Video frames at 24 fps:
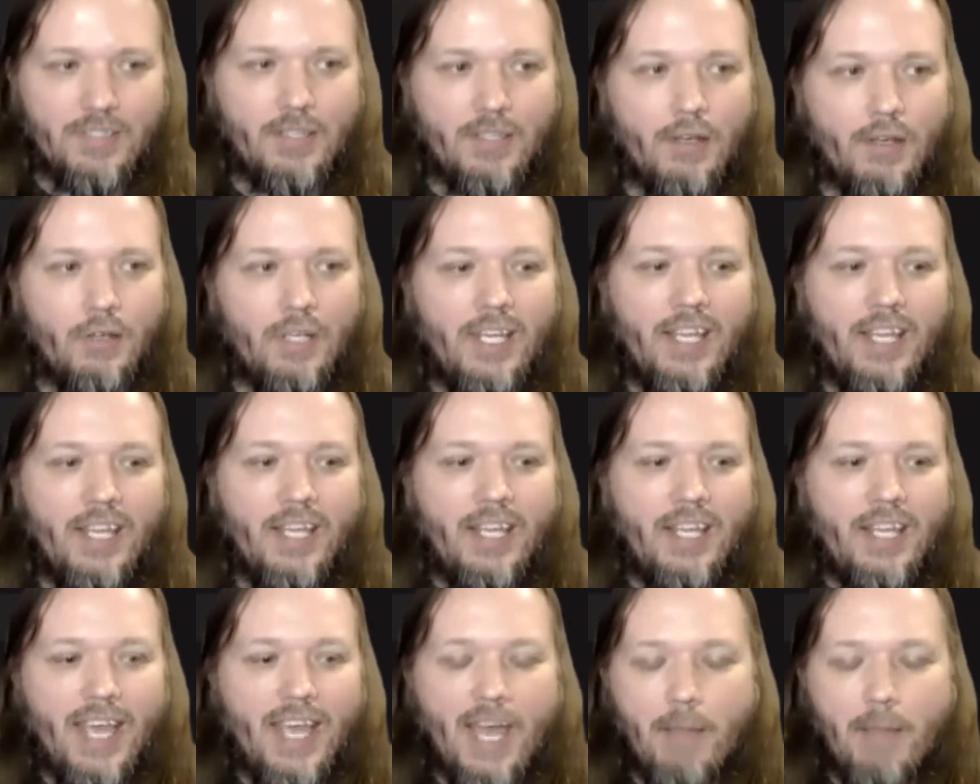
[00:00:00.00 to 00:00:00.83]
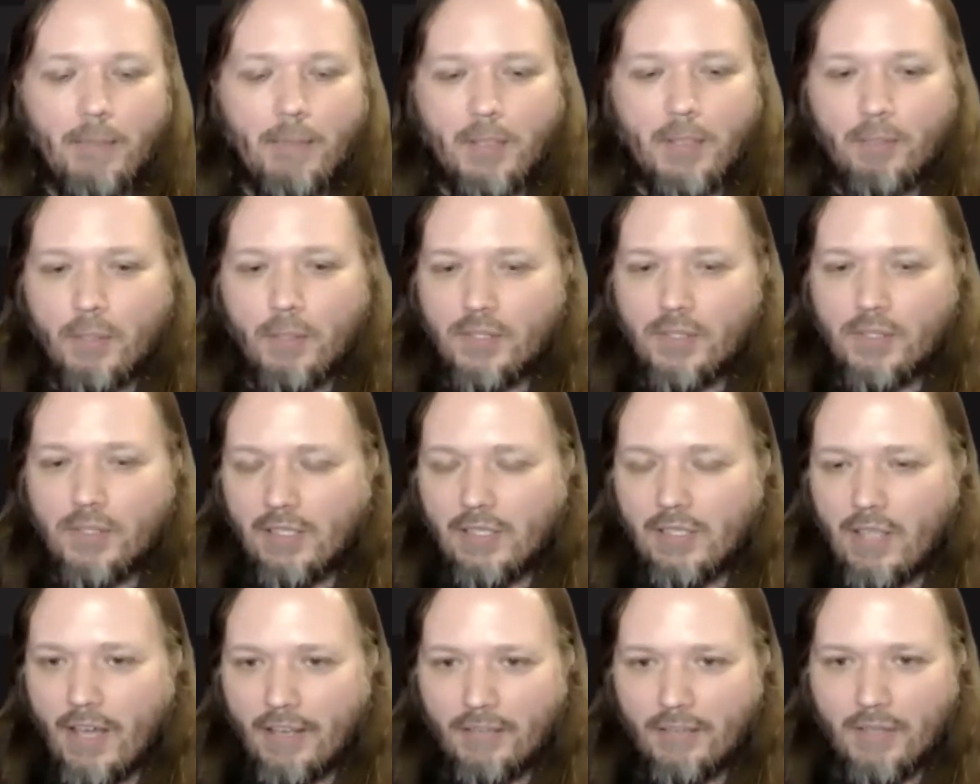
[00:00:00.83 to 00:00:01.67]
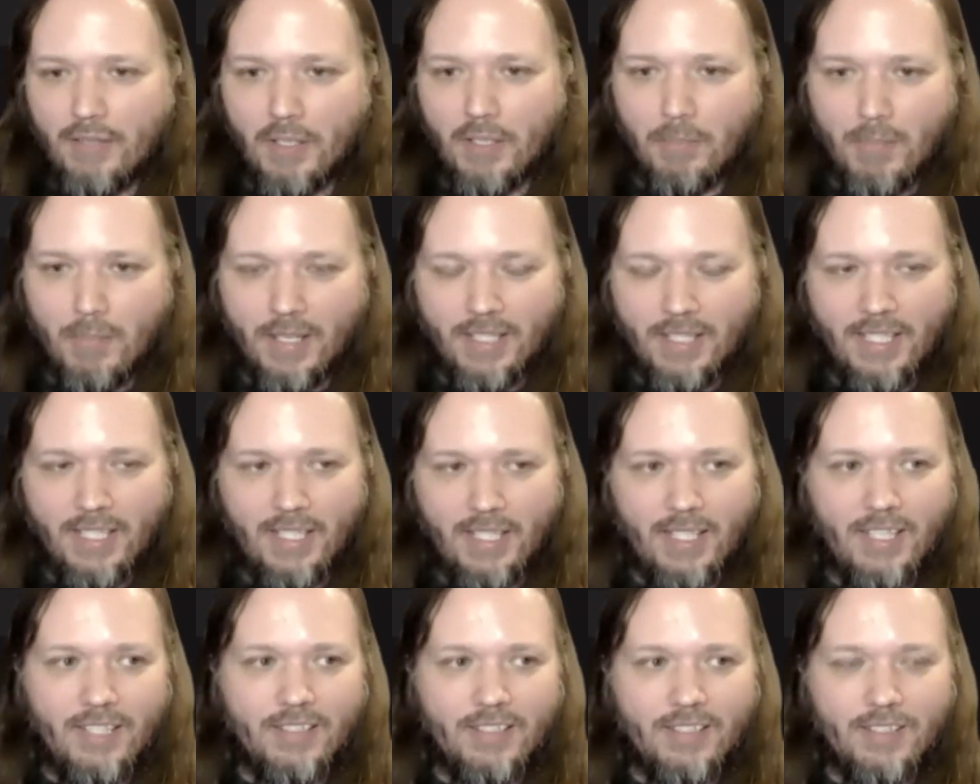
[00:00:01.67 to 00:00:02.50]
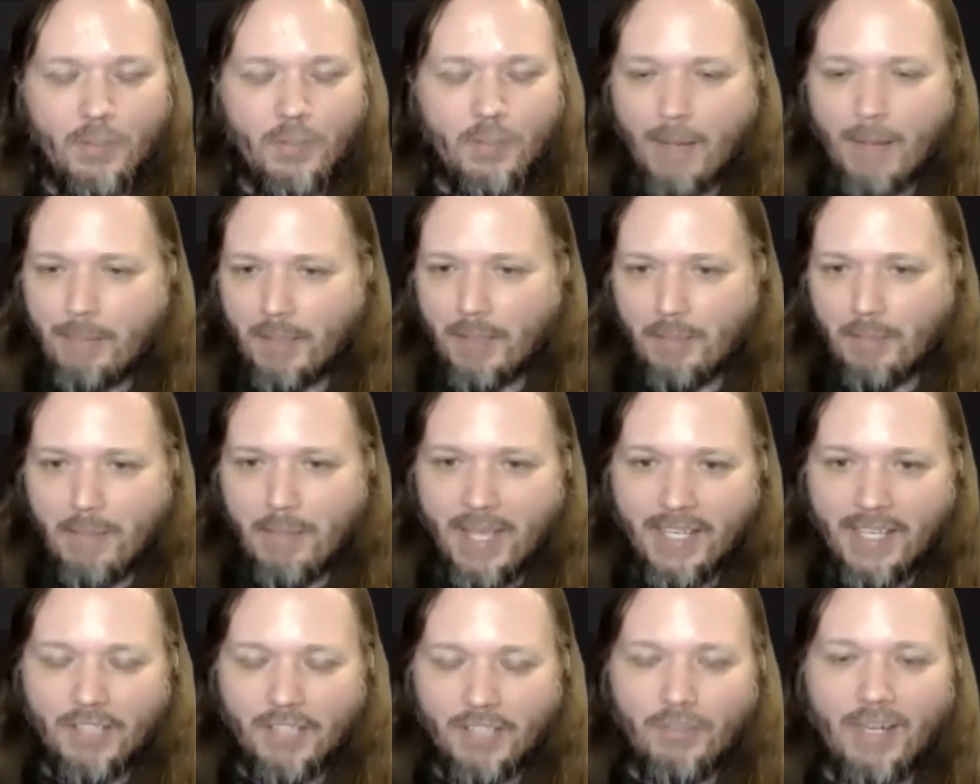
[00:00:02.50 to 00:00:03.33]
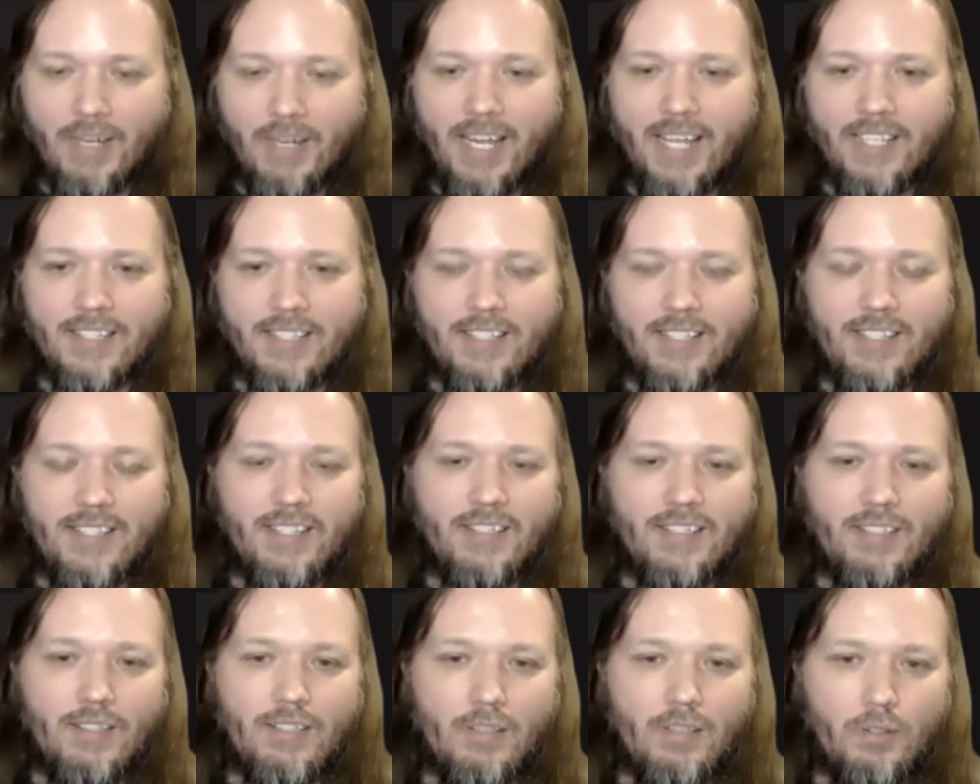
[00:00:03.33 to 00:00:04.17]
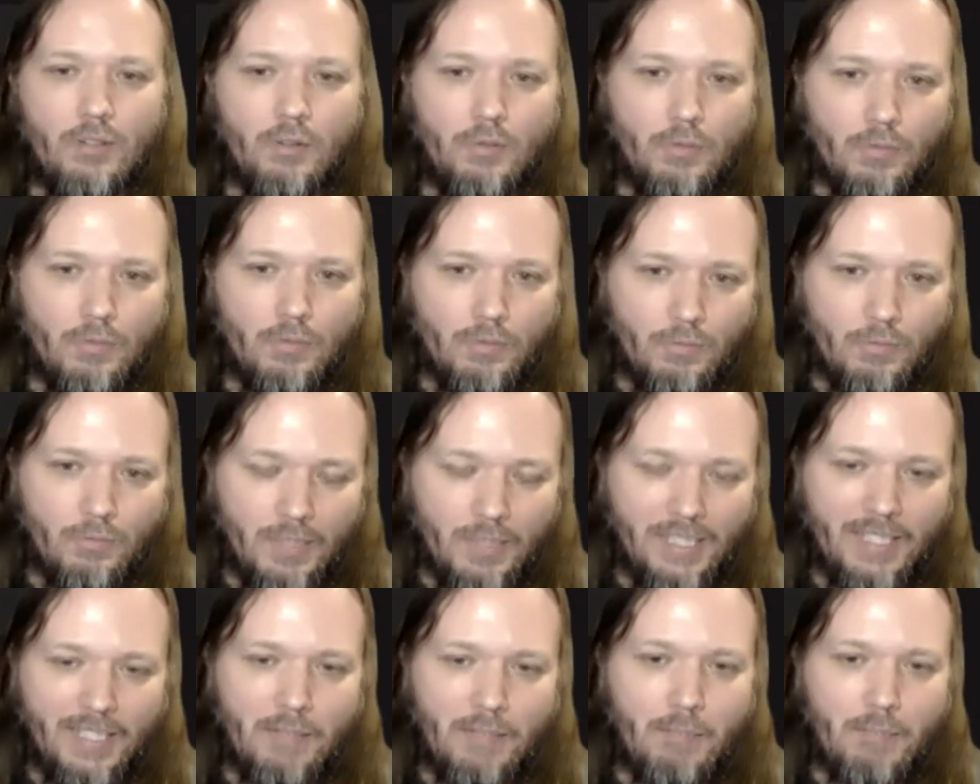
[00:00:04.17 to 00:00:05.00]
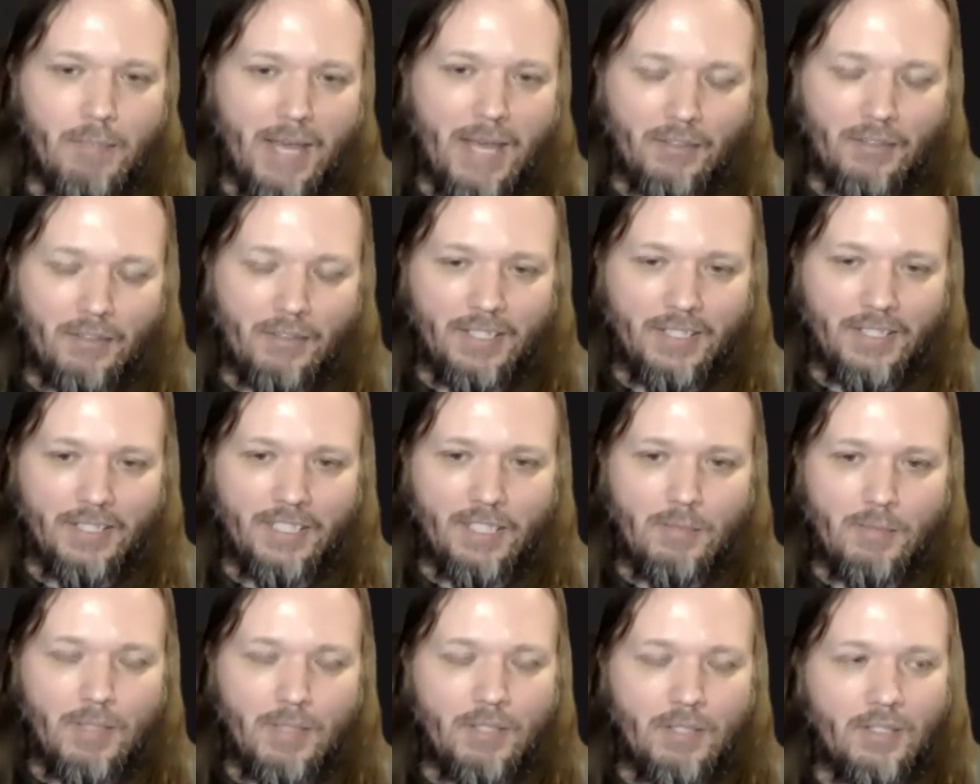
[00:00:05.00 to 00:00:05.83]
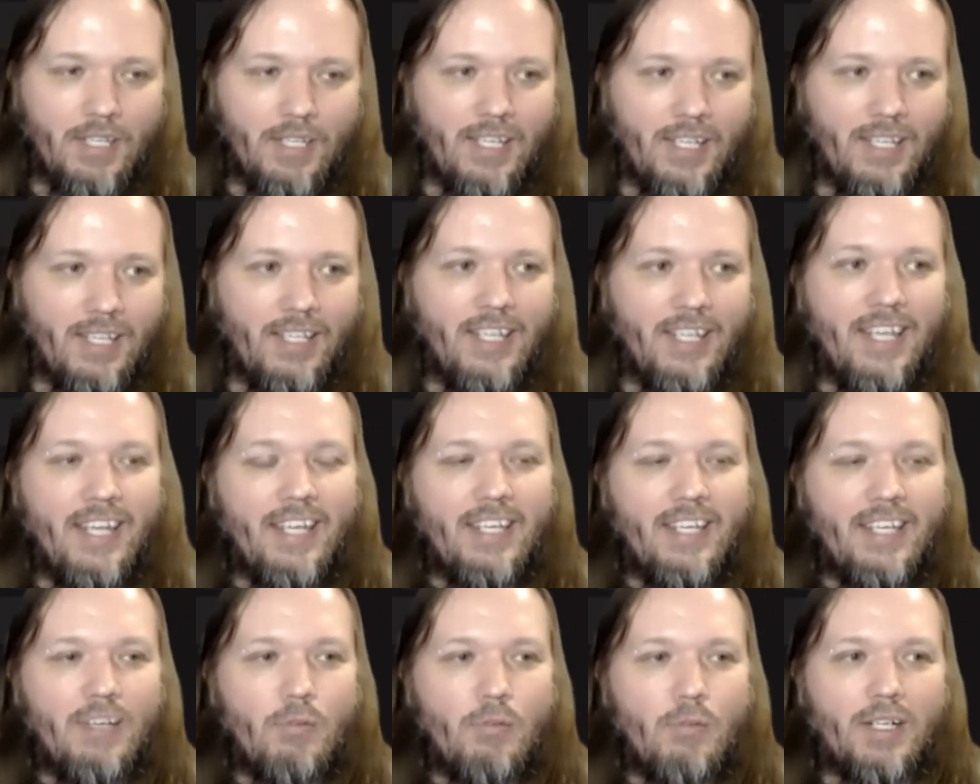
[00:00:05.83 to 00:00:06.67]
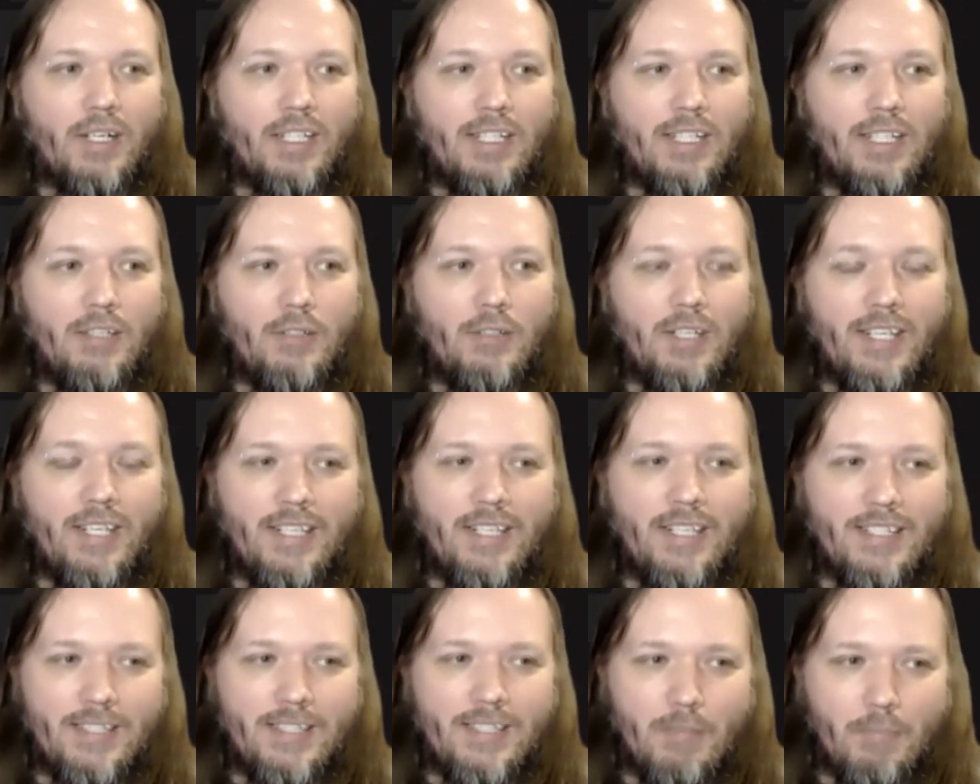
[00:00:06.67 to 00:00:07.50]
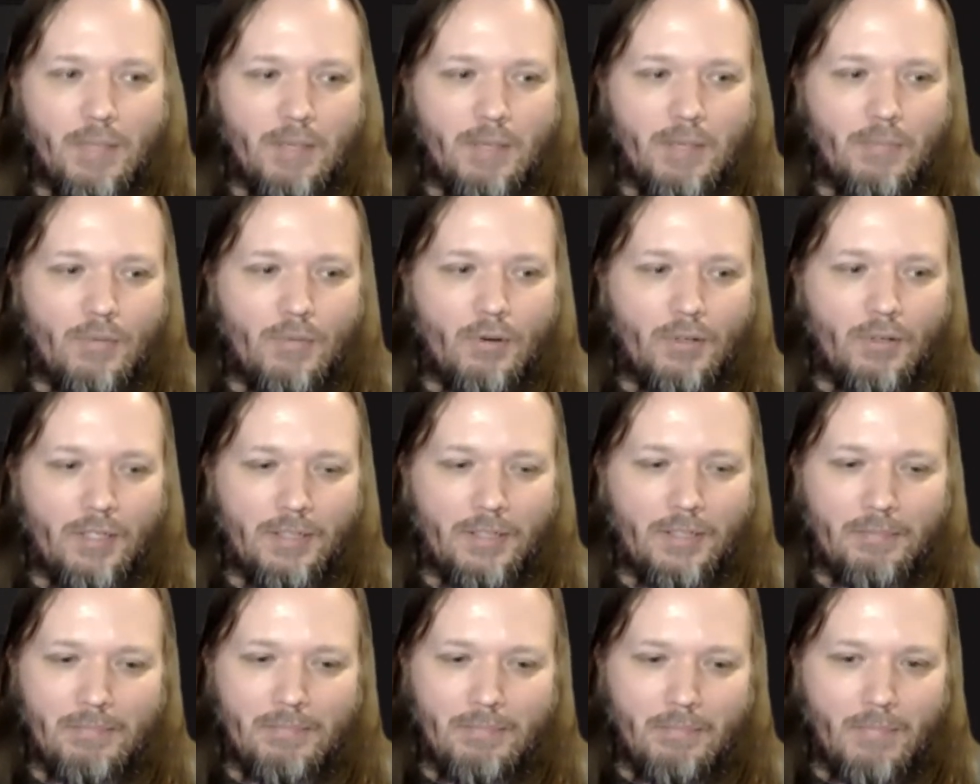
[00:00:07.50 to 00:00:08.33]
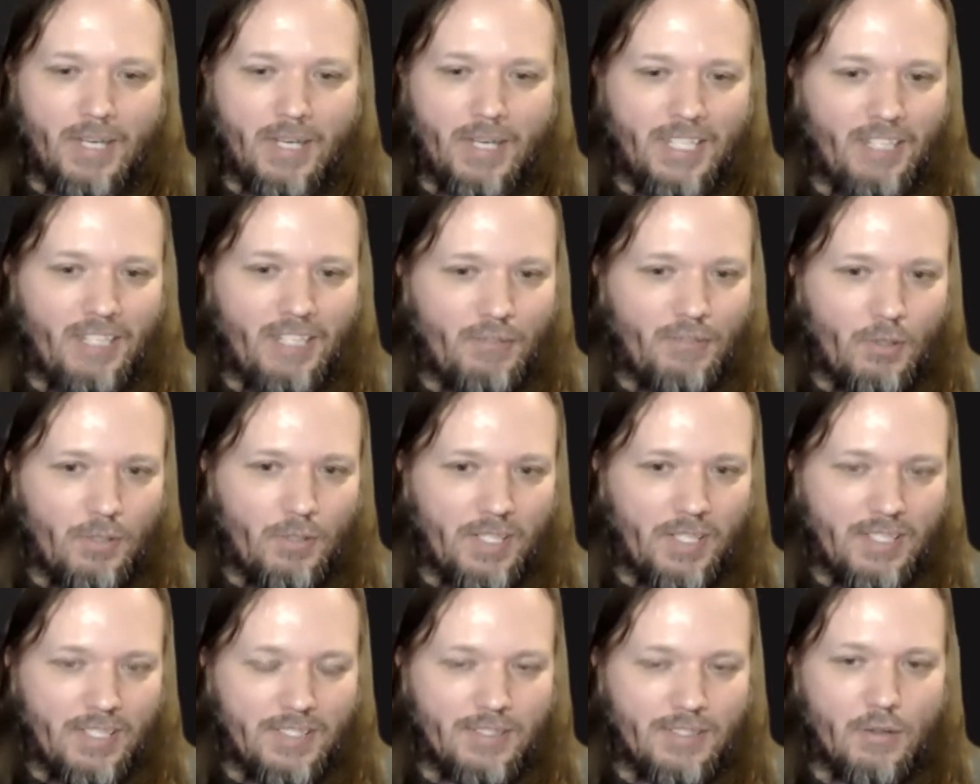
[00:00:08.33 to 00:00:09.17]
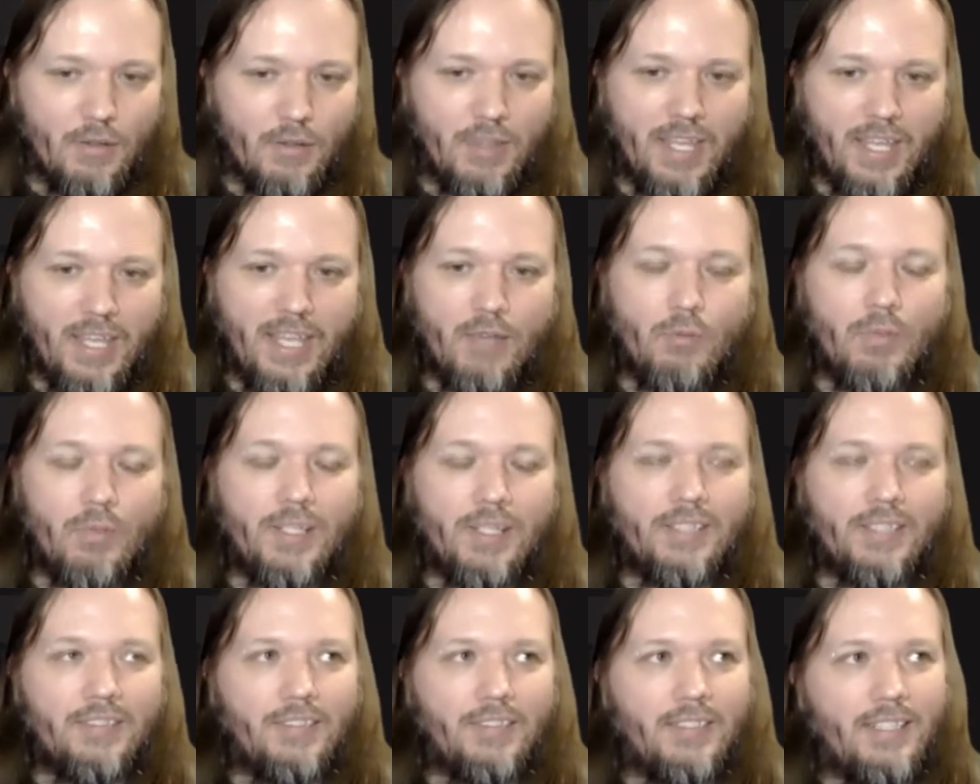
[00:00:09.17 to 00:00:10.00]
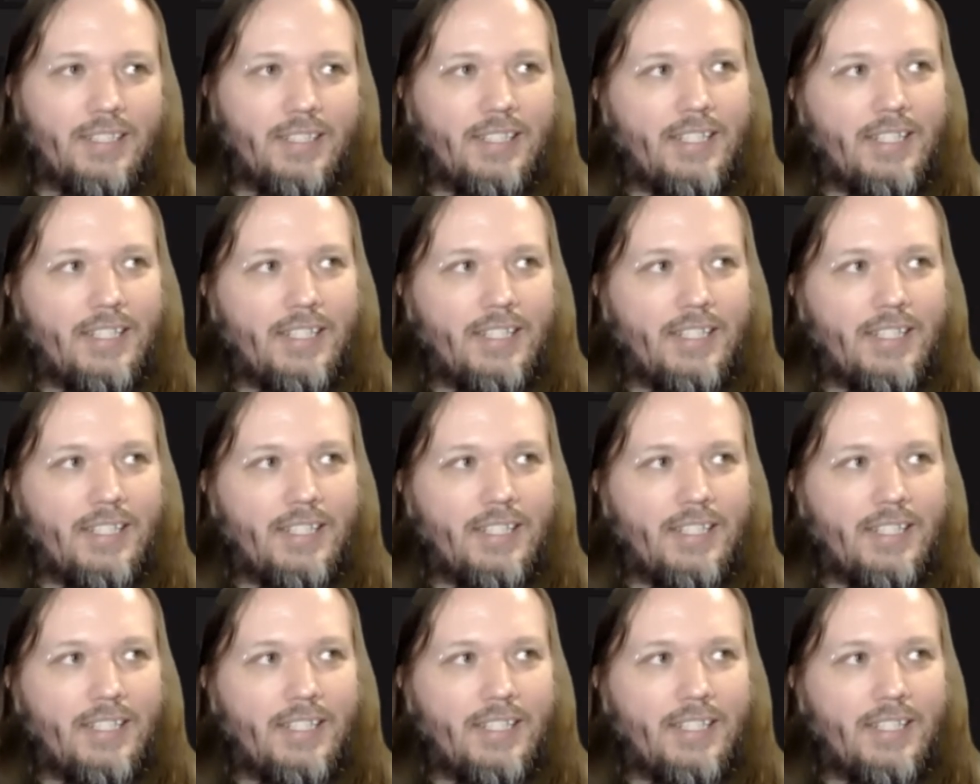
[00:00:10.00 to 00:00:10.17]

So Epic puts a lot of their money into Epic Mega Grants, into really bettering a community, where Unity is a bit more money focused. So they will,